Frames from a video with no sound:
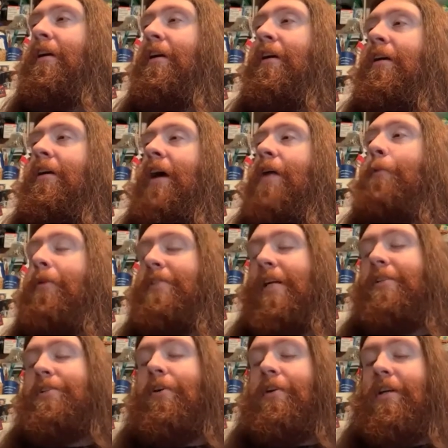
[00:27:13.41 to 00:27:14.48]
And once I
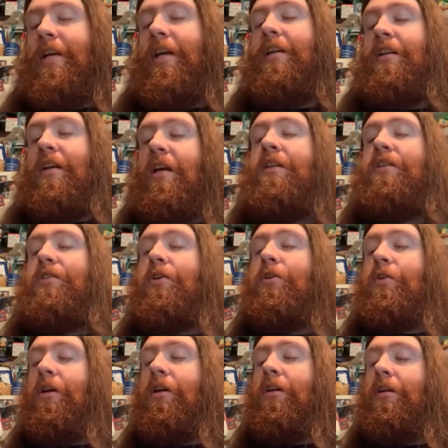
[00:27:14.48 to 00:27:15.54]
started getting into
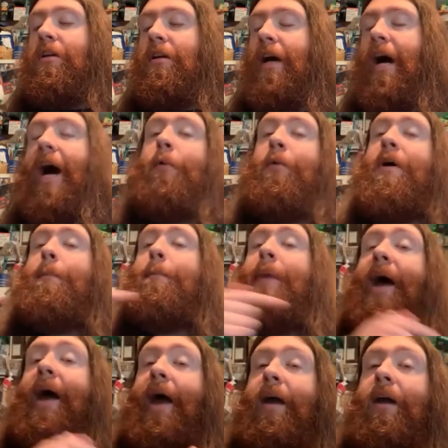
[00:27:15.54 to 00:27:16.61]
it, I went
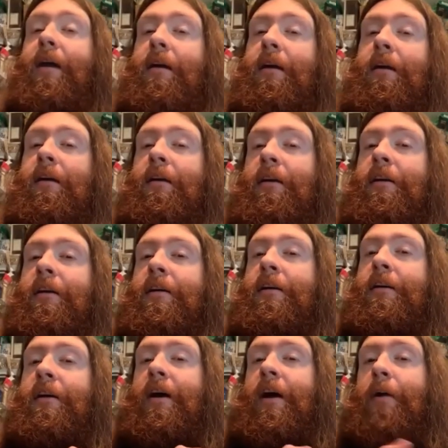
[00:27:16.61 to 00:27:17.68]
back.
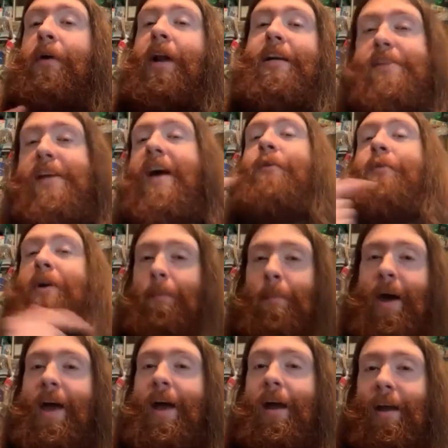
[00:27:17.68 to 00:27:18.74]
And when I say I went
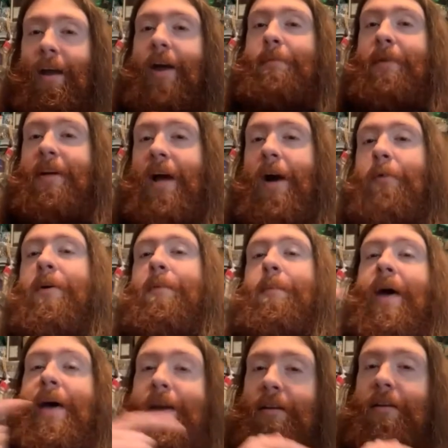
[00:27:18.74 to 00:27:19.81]
back, I mean I went
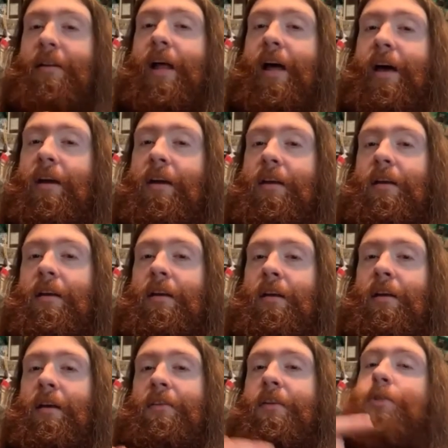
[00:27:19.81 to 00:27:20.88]
back to like
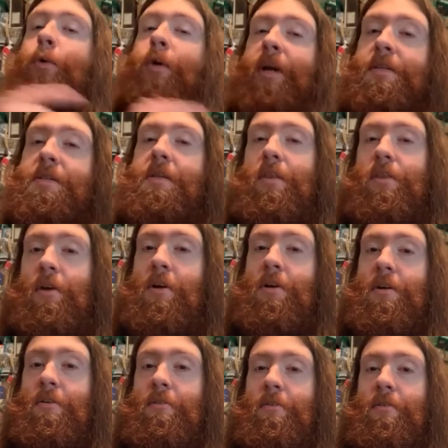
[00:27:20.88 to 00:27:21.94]
the 20s and the
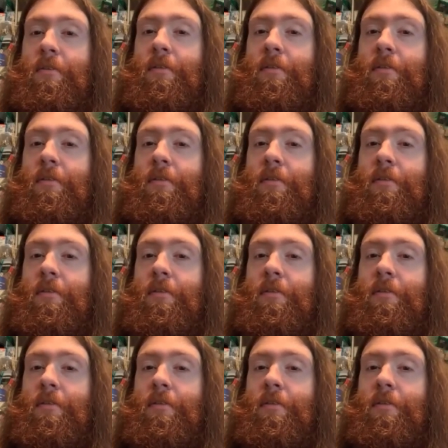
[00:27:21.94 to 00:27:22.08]
30s.